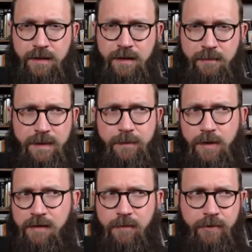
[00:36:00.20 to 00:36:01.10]
I think
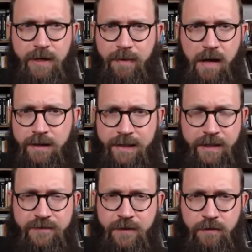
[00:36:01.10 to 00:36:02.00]
people have a pretty
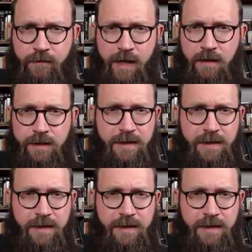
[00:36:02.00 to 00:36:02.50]
Pollyannish view of reality